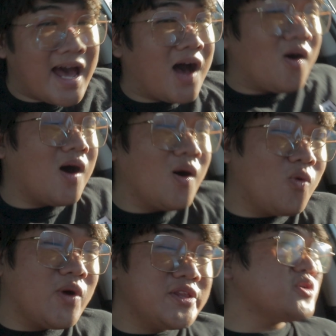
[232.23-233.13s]
now a
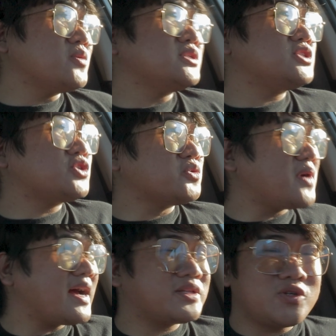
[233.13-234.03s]
window is
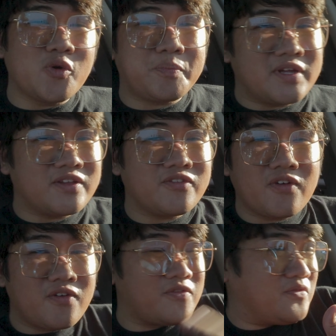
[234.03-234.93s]
cracked open
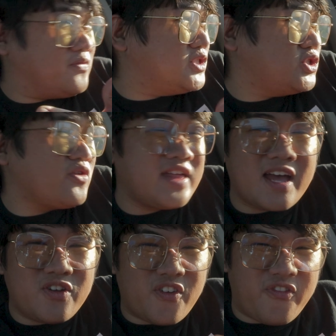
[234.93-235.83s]
so
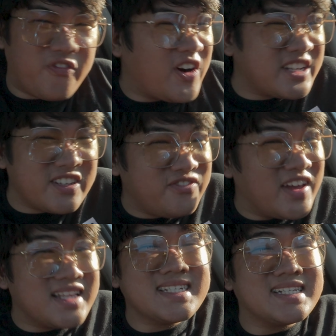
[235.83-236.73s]
that your fart can
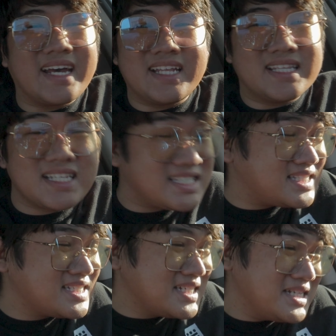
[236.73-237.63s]
ventilate.
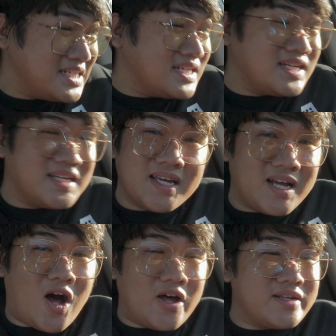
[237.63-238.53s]

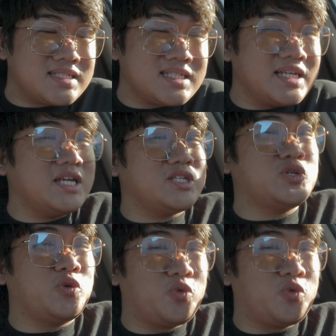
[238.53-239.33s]
Honestly, it's a